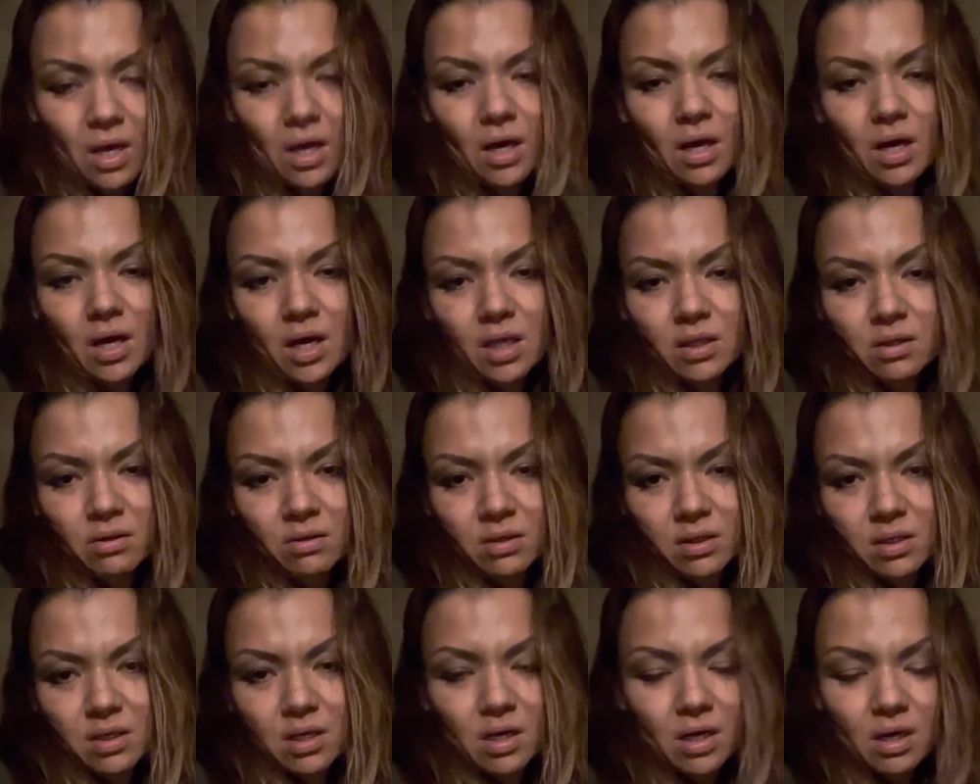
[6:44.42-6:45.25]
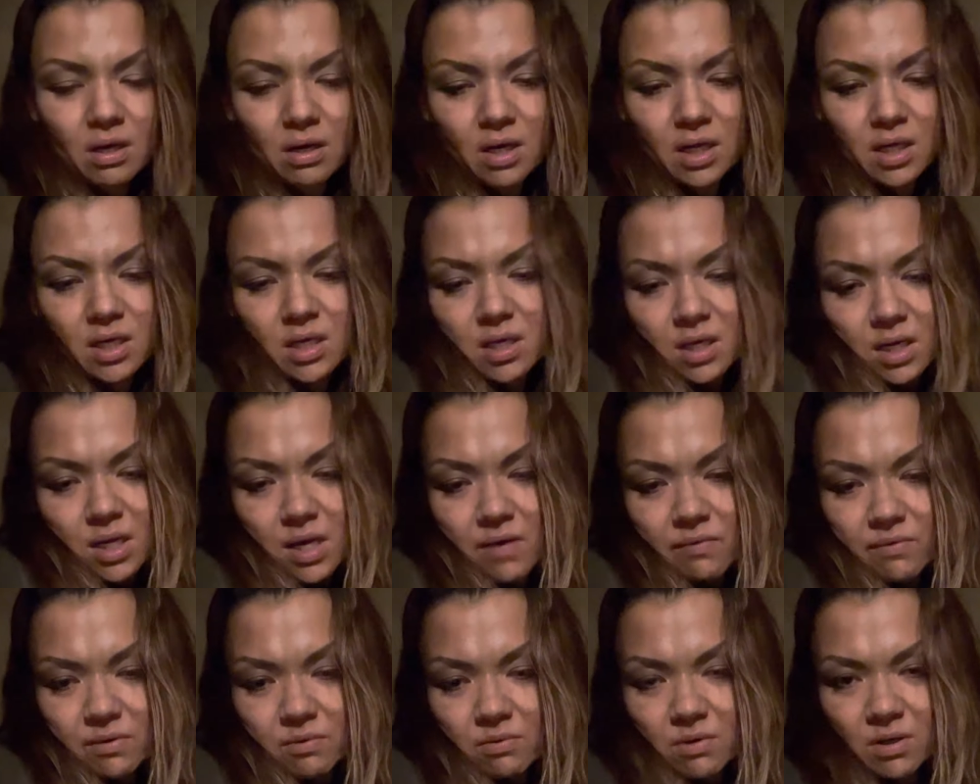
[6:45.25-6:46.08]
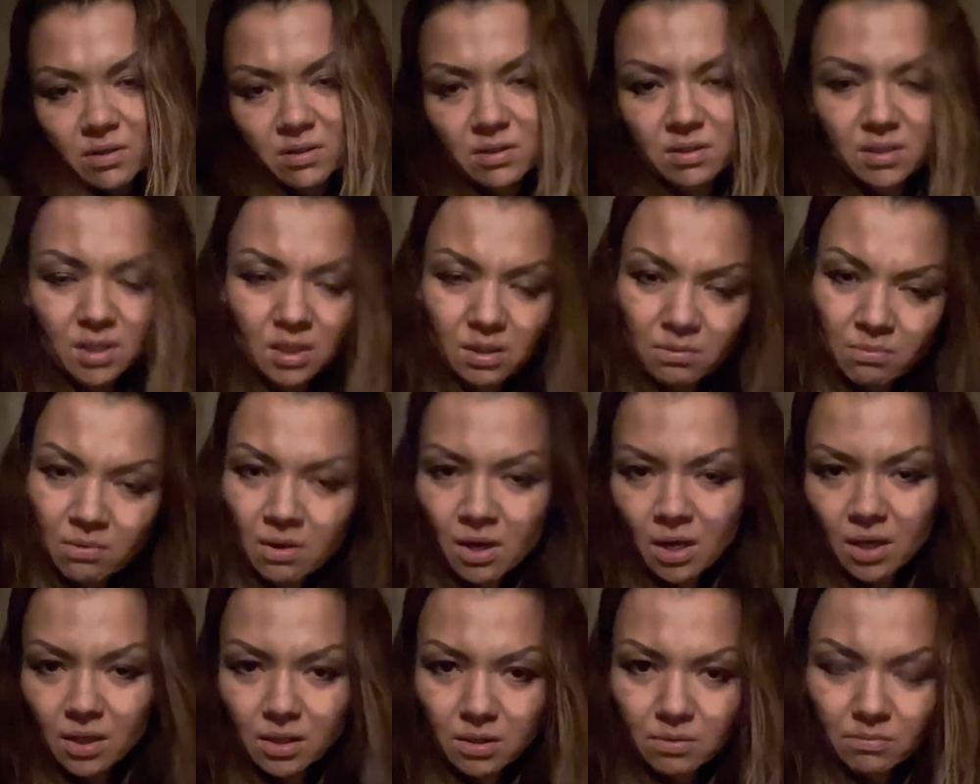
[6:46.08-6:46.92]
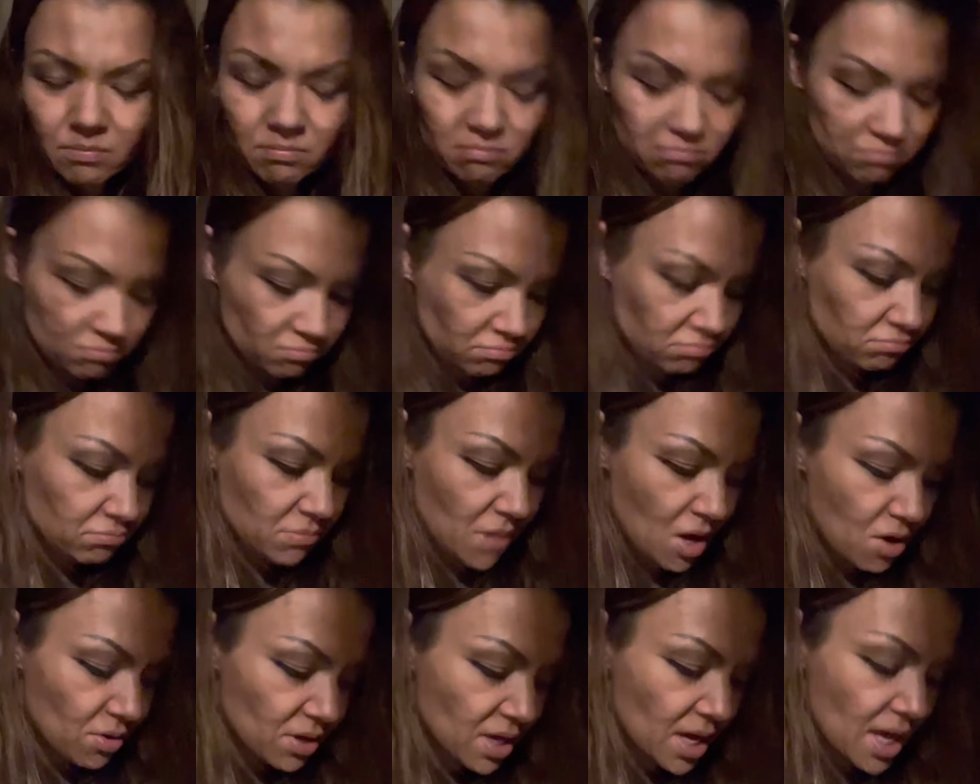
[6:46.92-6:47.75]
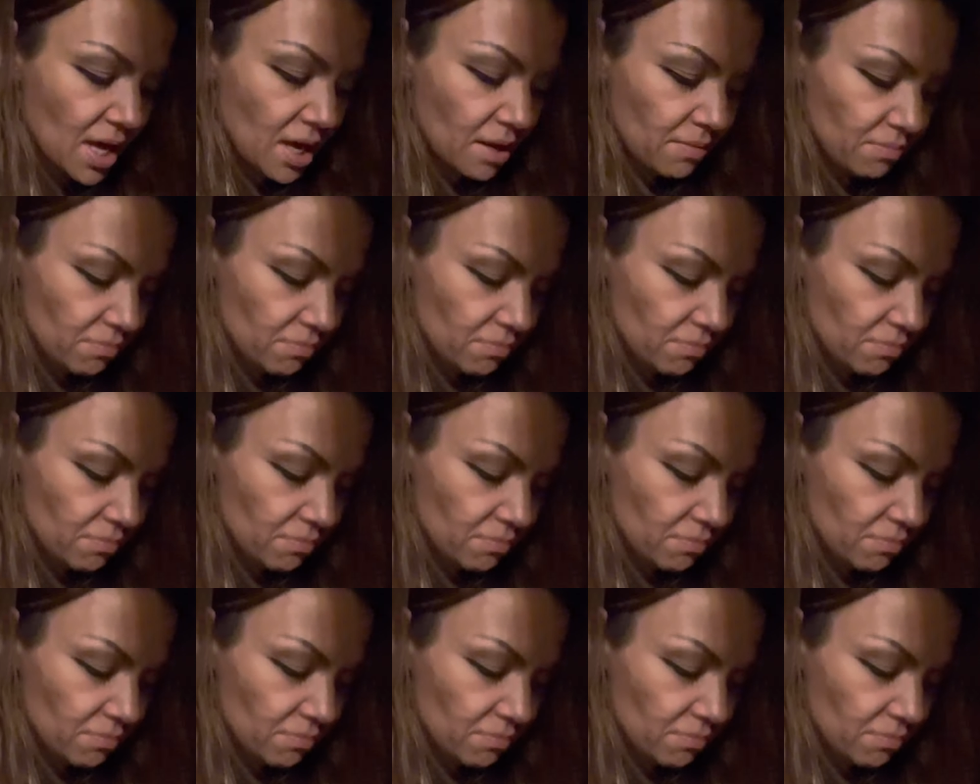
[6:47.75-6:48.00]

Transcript: I don't care, I kill everyone state of mind. Okay.